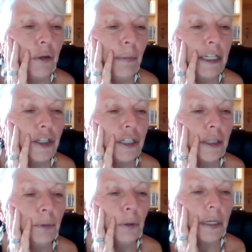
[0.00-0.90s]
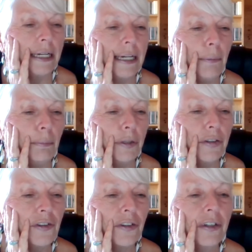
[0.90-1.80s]
You mentioned the booklet
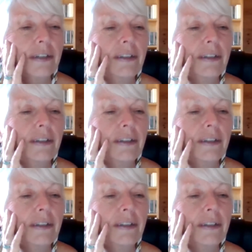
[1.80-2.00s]
numbers